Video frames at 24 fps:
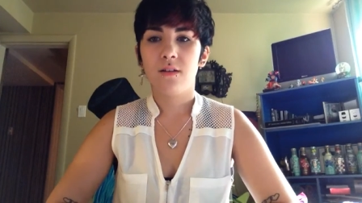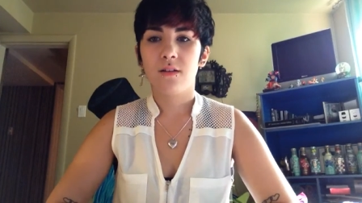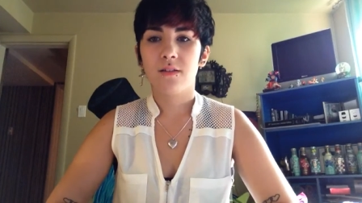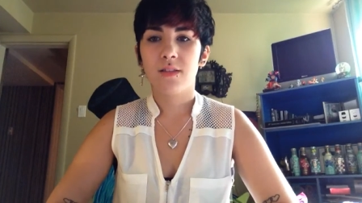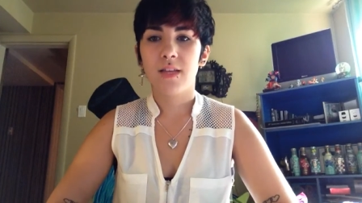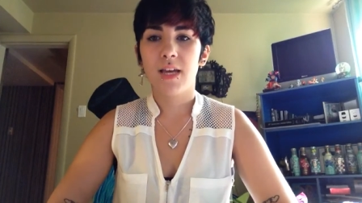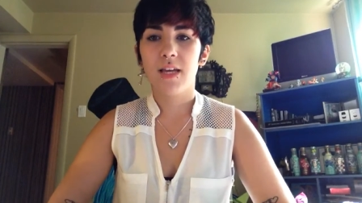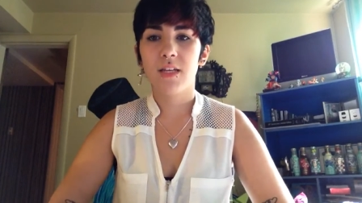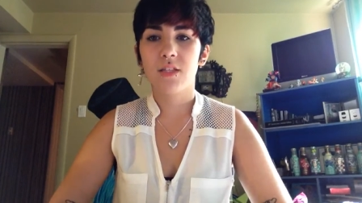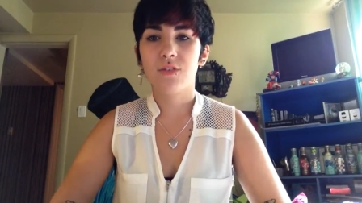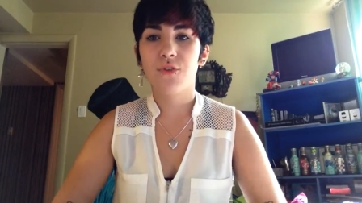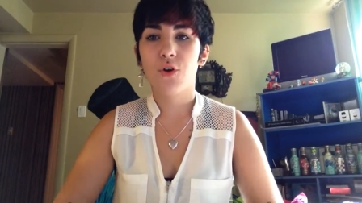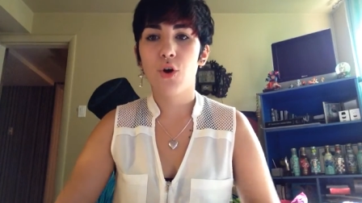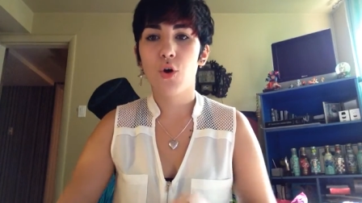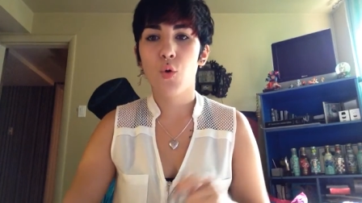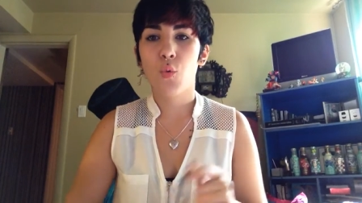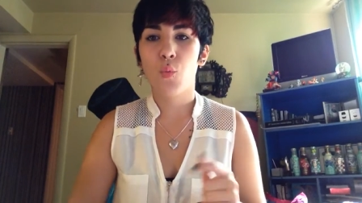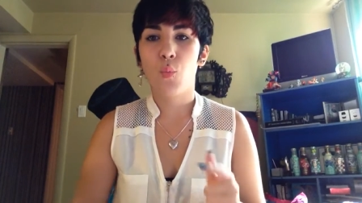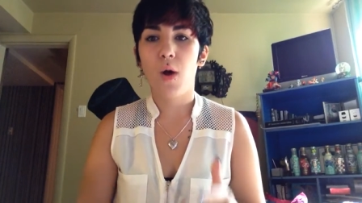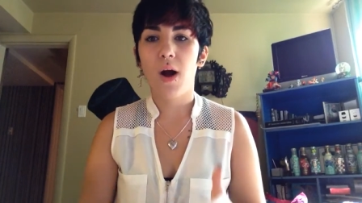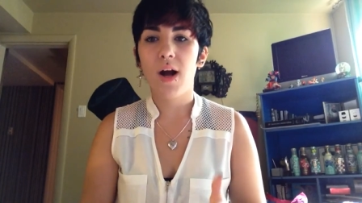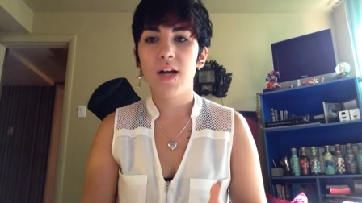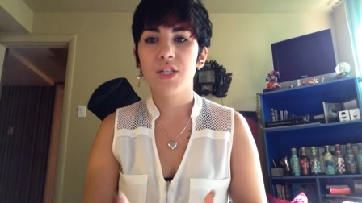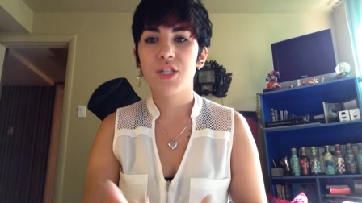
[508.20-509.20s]
thanks for
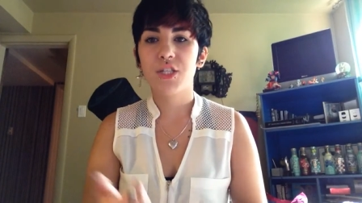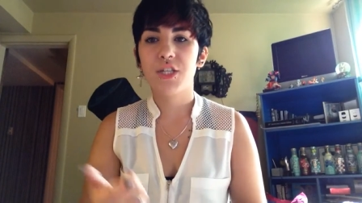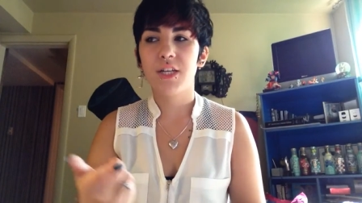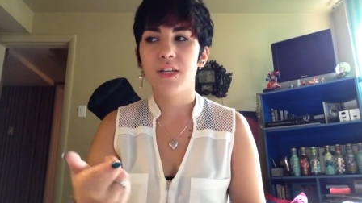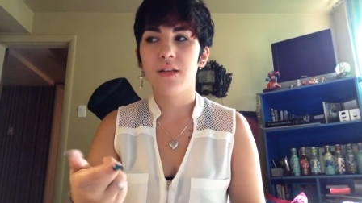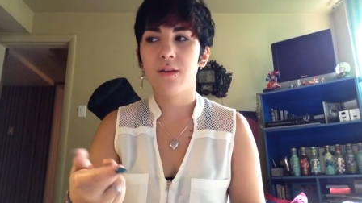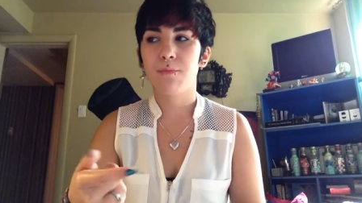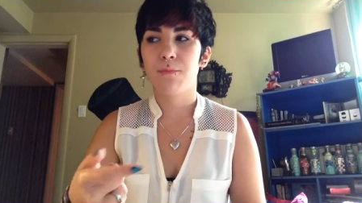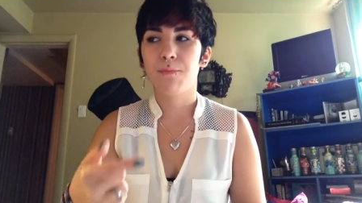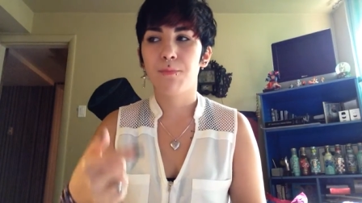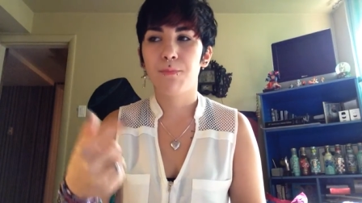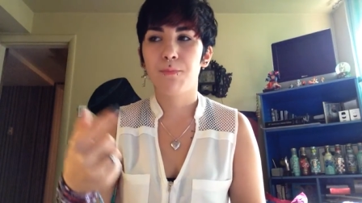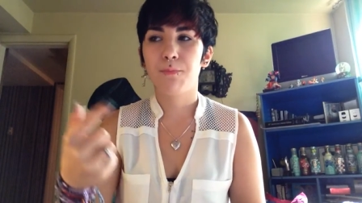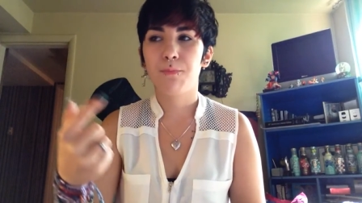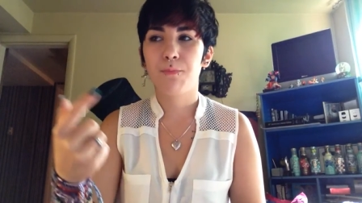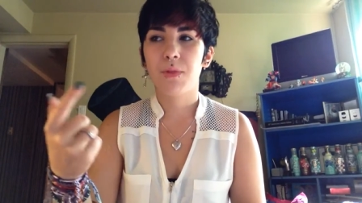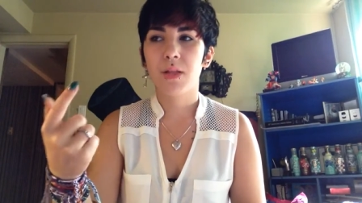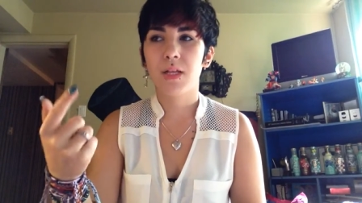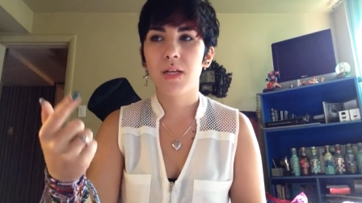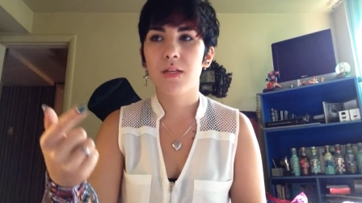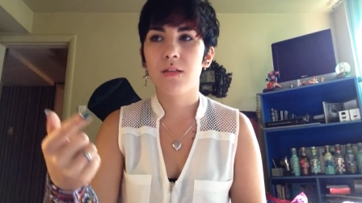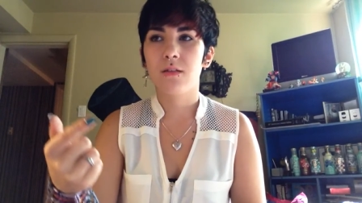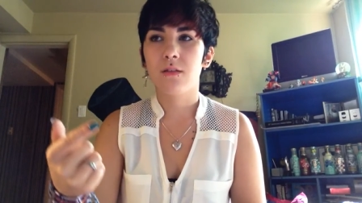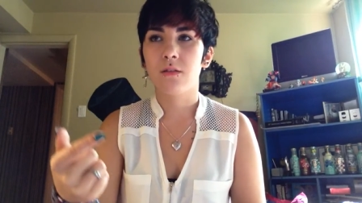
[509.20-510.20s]
watching.
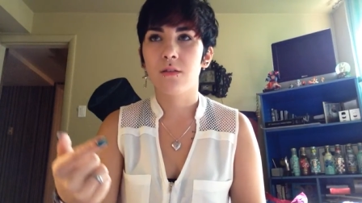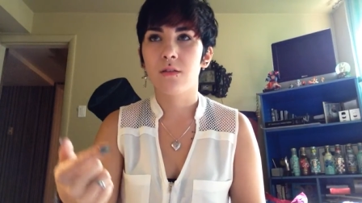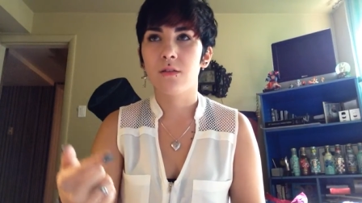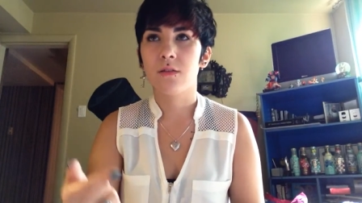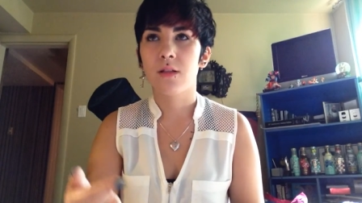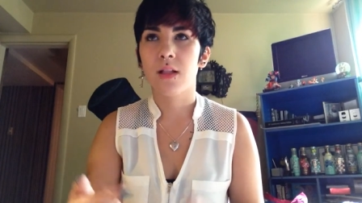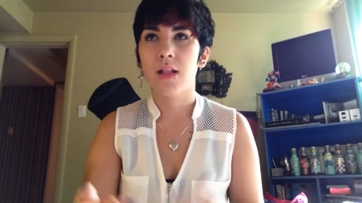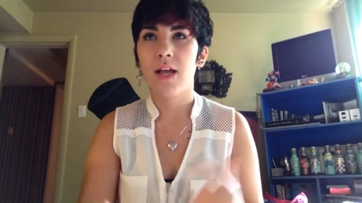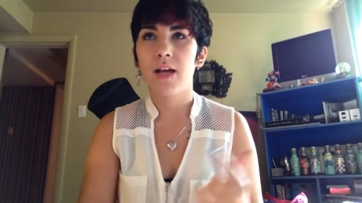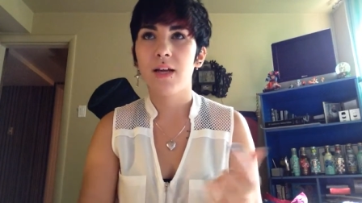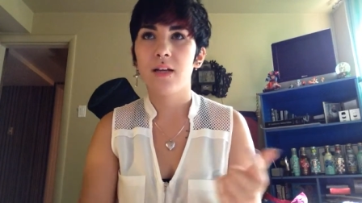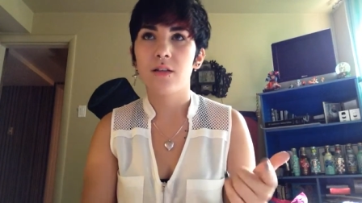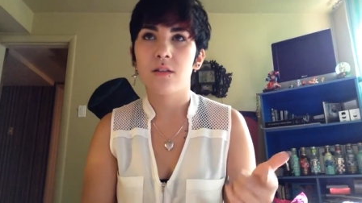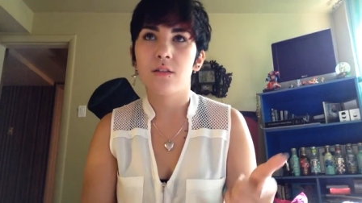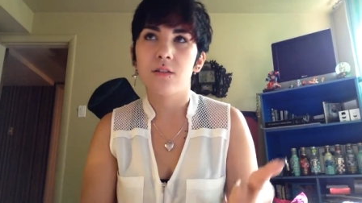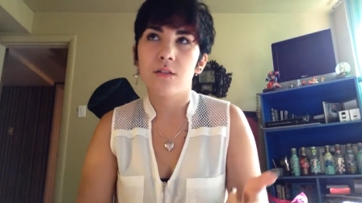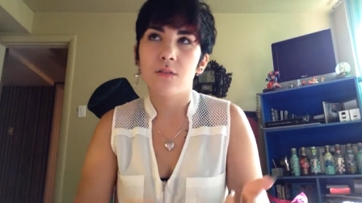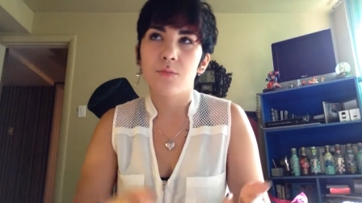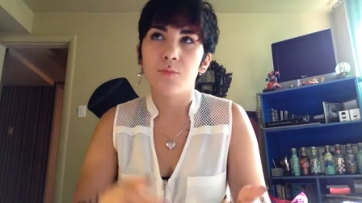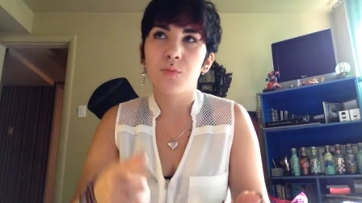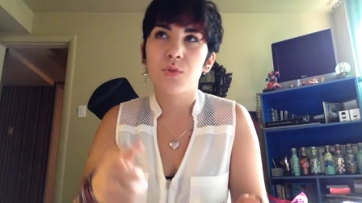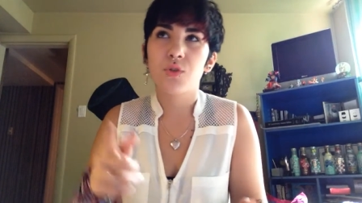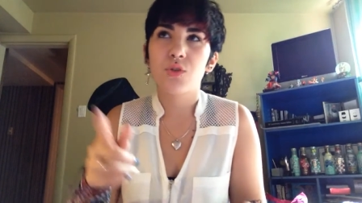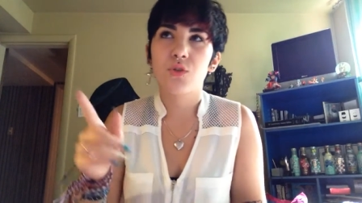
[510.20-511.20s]
Please like,
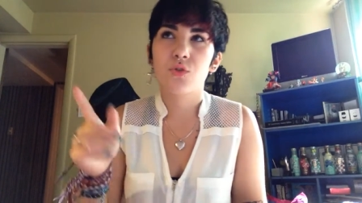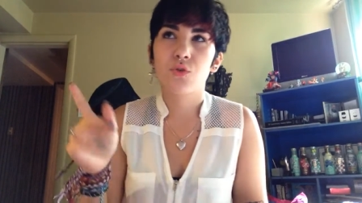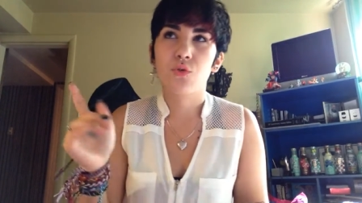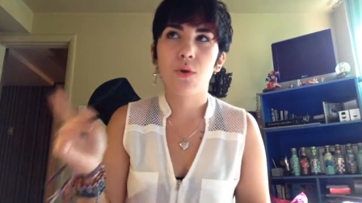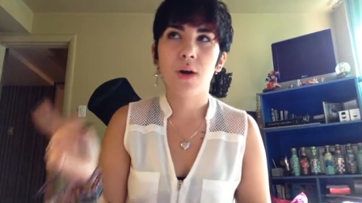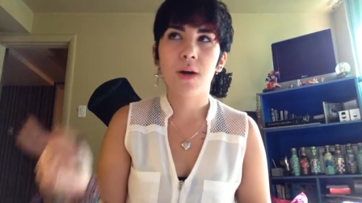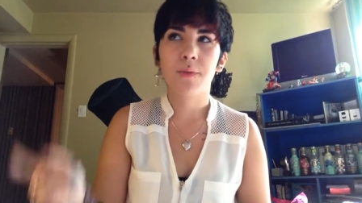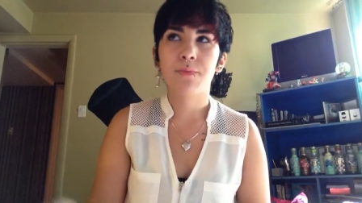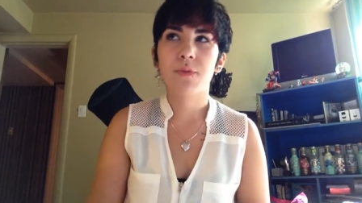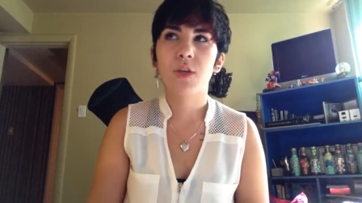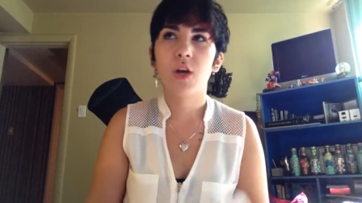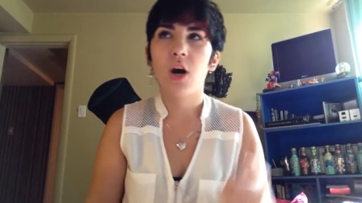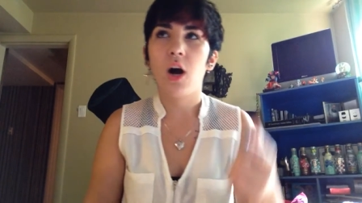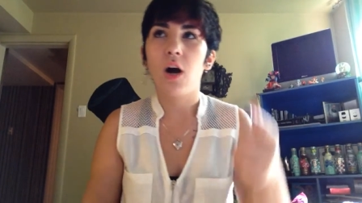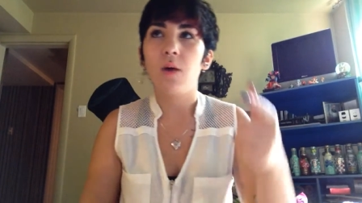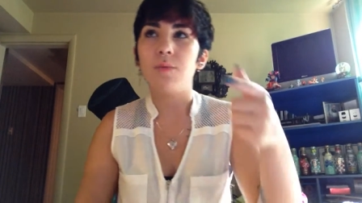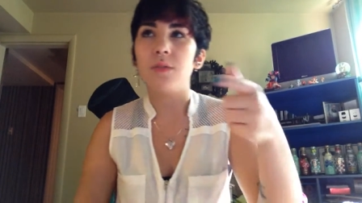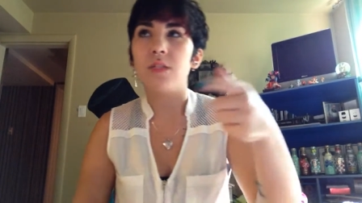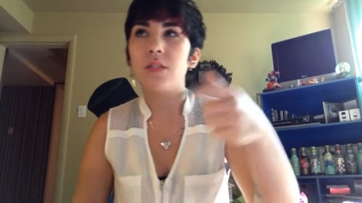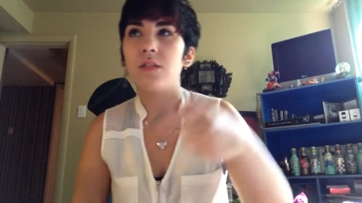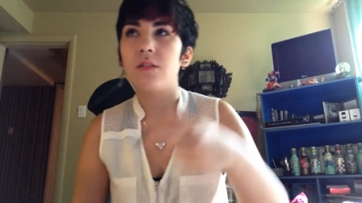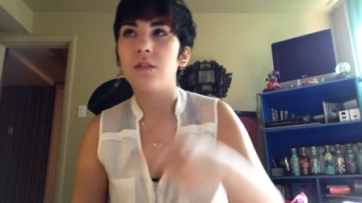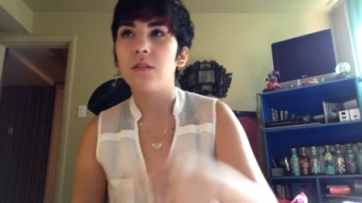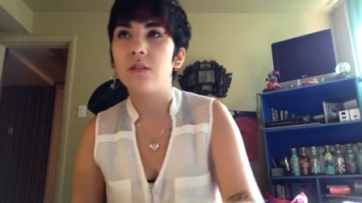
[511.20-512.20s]
subscribe,
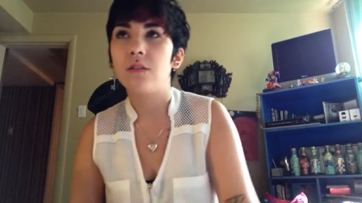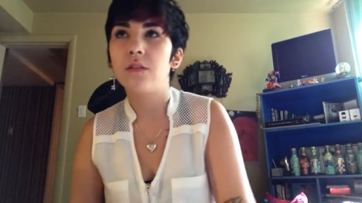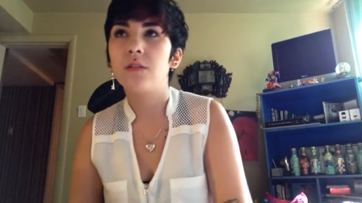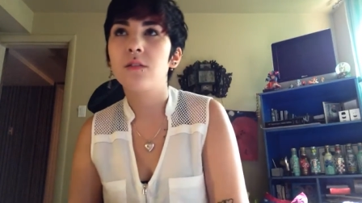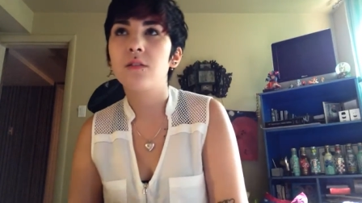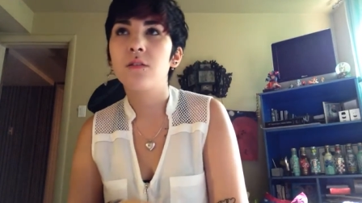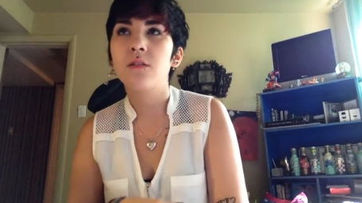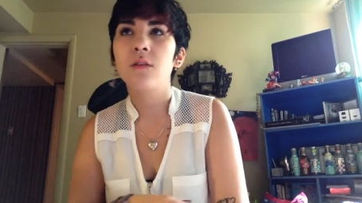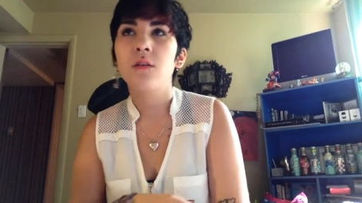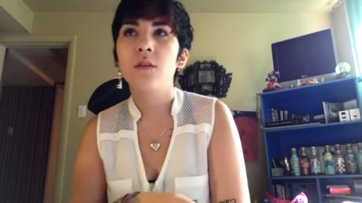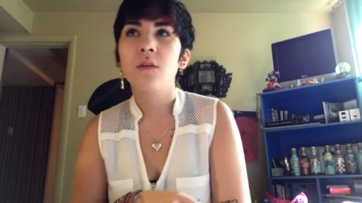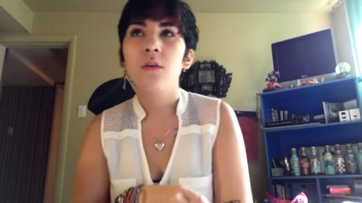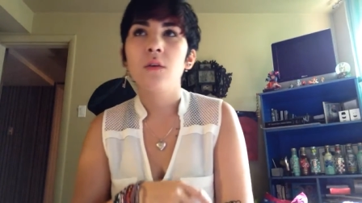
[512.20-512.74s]
comment,